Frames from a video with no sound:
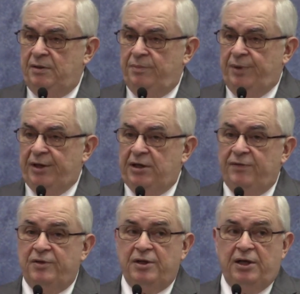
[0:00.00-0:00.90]
but
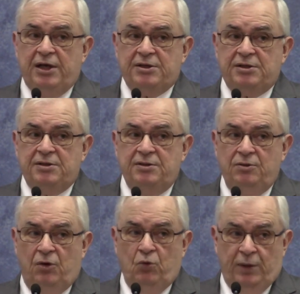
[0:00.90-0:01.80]
nevertheless,
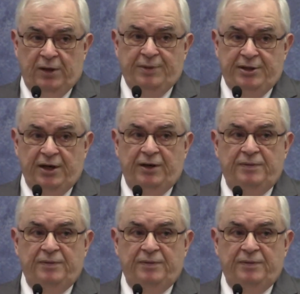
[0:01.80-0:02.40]
your will be done.